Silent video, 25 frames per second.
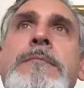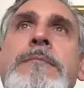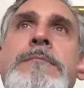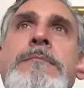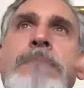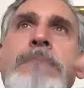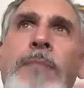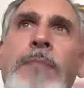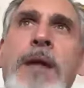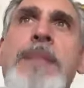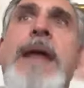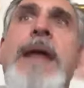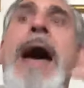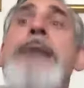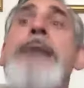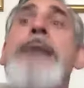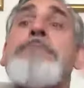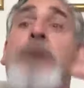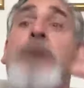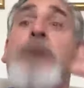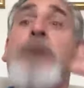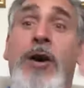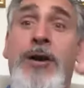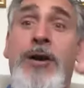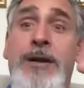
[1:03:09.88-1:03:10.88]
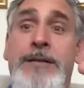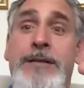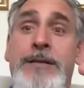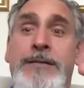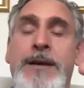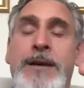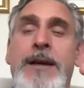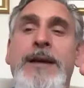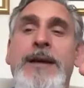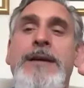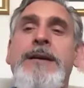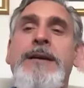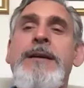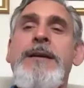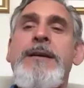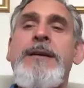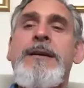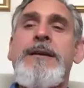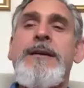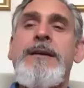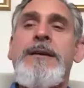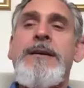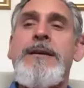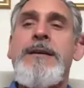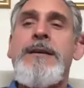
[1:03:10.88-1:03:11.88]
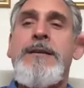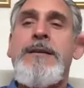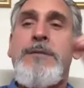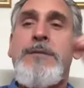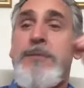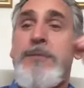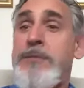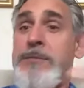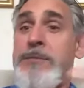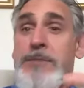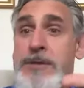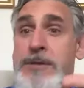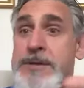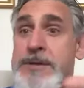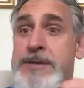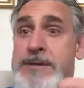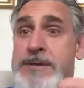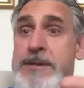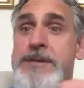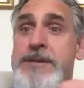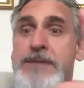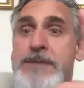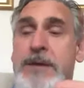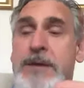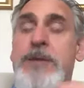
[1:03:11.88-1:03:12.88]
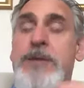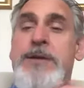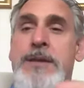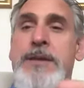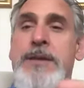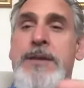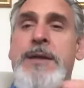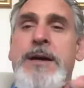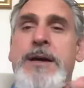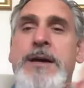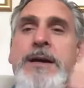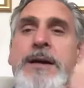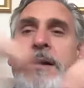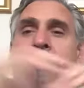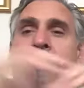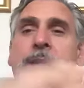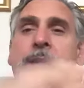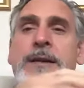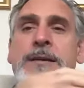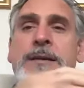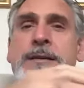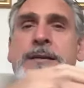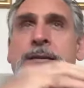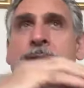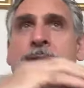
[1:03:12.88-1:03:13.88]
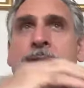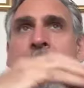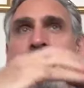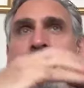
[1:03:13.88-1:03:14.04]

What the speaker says: That part of it is a good thing, and